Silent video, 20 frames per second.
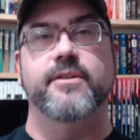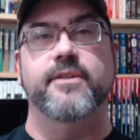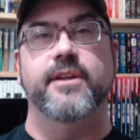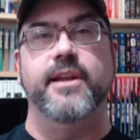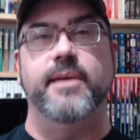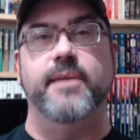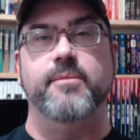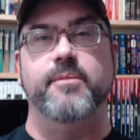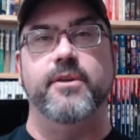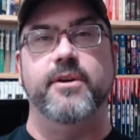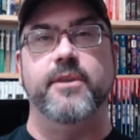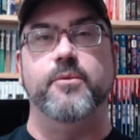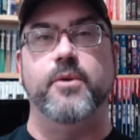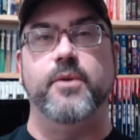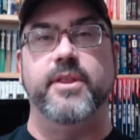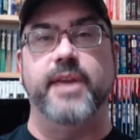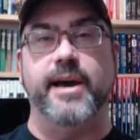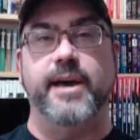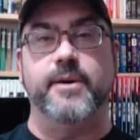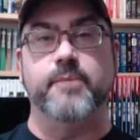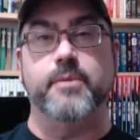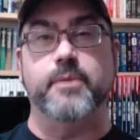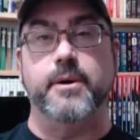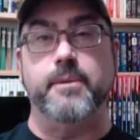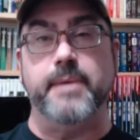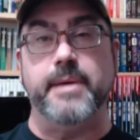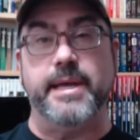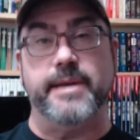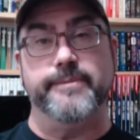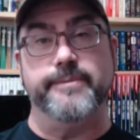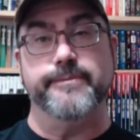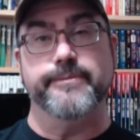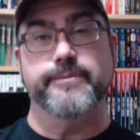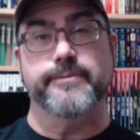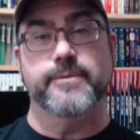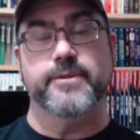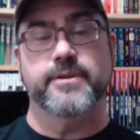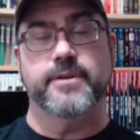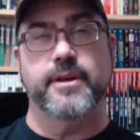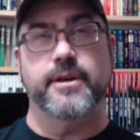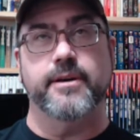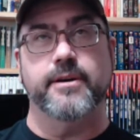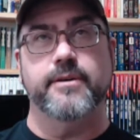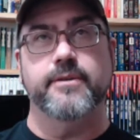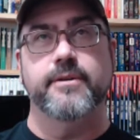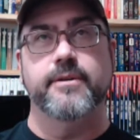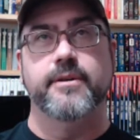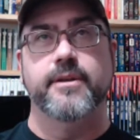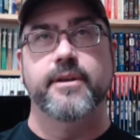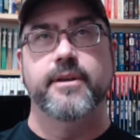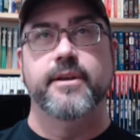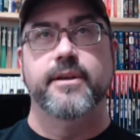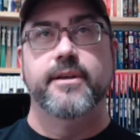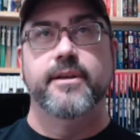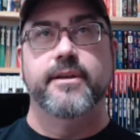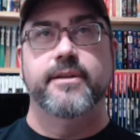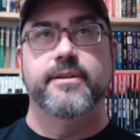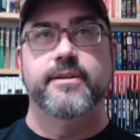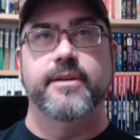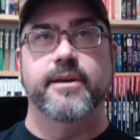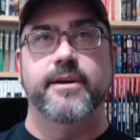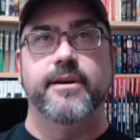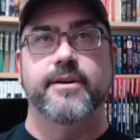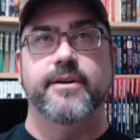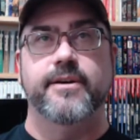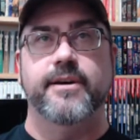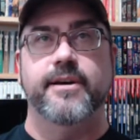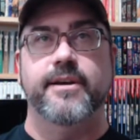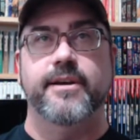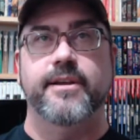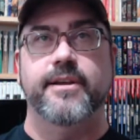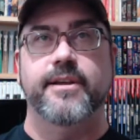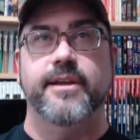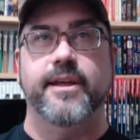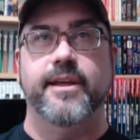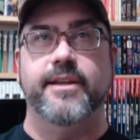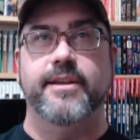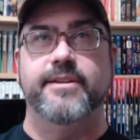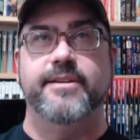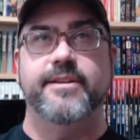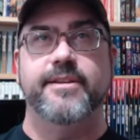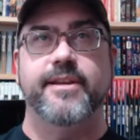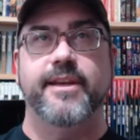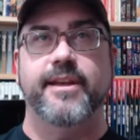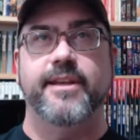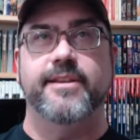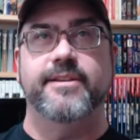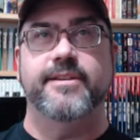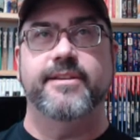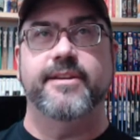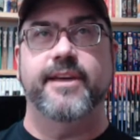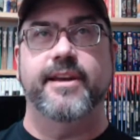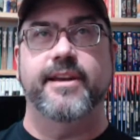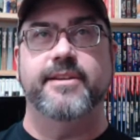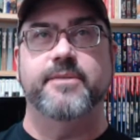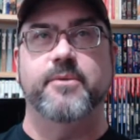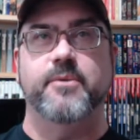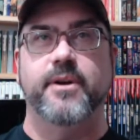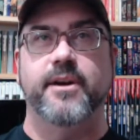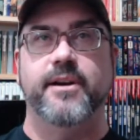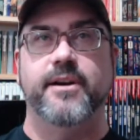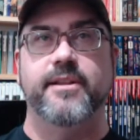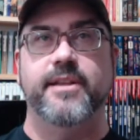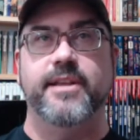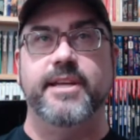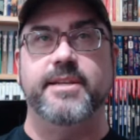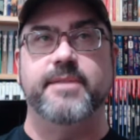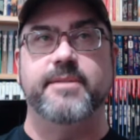the neighborhood without permit. So, yes. so it's I swear these